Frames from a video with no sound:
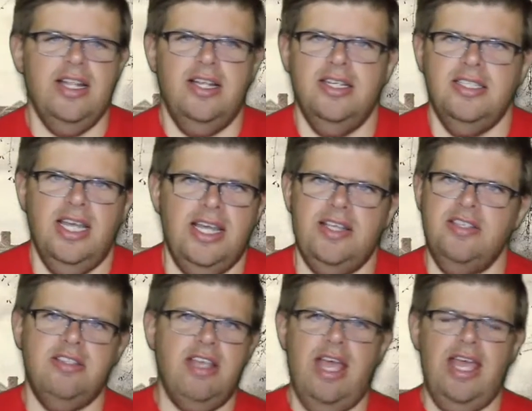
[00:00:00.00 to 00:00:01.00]
Like I say, it's
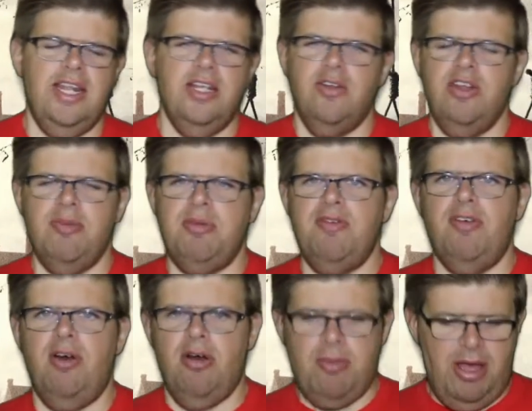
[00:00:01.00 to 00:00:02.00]
set in a creepy
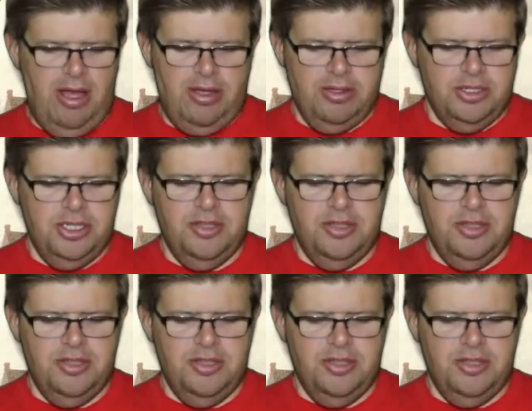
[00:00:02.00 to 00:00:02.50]
farmhouse.